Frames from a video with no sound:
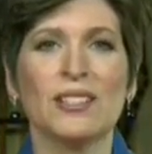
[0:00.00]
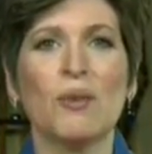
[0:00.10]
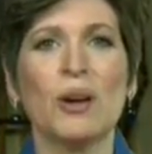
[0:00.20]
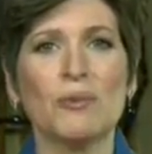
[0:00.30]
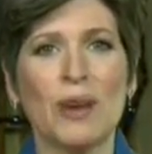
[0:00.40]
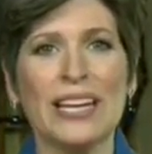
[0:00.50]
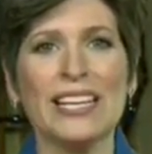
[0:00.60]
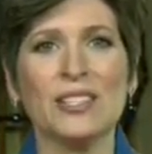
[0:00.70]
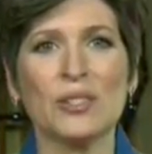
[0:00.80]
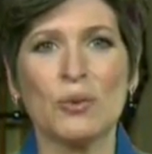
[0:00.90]
So on
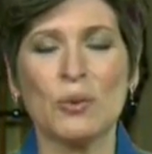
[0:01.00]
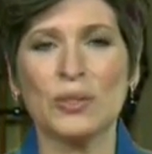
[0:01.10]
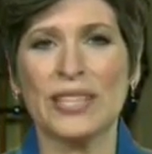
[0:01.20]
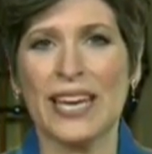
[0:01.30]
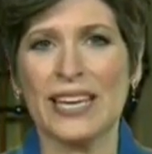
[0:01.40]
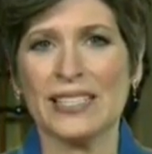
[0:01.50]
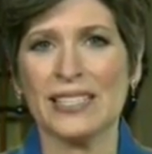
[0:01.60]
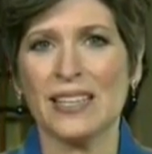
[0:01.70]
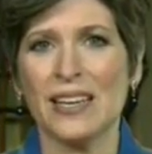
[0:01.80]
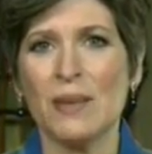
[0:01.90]
rainy school
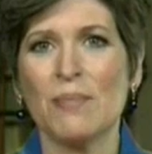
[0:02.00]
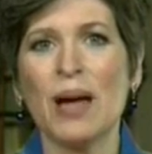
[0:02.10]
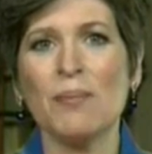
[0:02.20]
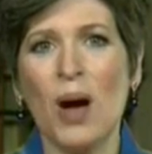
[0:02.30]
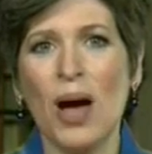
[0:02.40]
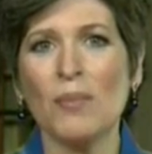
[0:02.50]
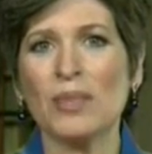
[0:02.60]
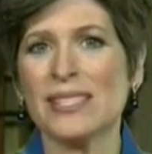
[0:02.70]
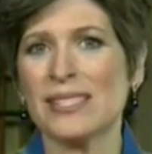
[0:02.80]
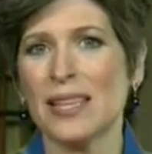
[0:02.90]
days, my
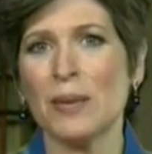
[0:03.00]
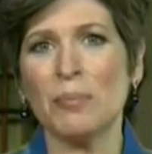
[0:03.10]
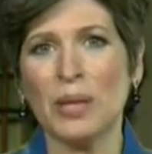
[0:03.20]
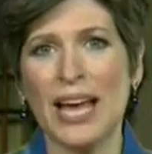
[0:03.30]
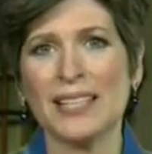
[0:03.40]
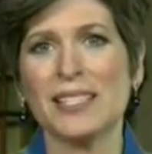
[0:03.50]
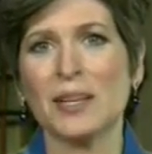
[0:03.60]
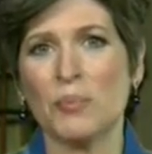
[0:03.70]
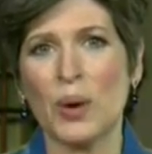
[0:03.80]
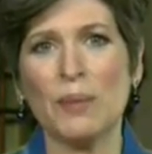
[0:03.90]
mom would slip
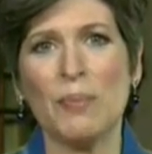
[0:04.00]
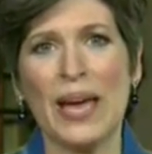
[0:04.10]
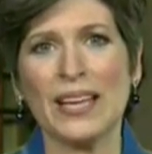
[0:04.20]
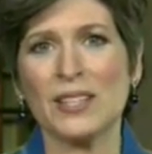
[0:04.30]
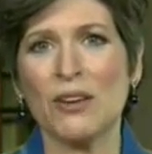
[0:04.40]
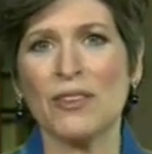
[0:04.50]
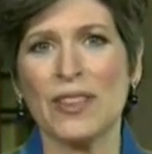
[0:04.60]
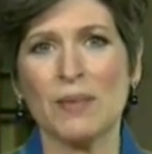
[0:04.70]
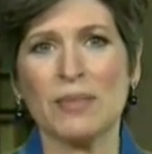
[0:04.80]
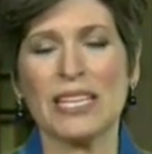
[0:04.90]
plastic bread bags
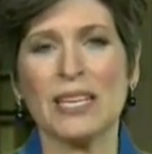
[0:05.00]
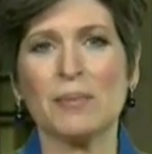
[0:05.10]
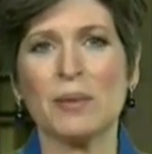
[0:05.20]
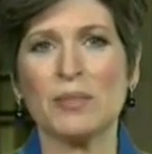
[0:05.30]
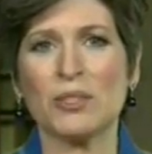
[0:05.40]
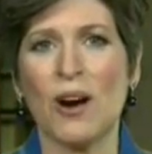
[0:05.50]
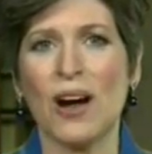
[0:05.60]
over them to keep them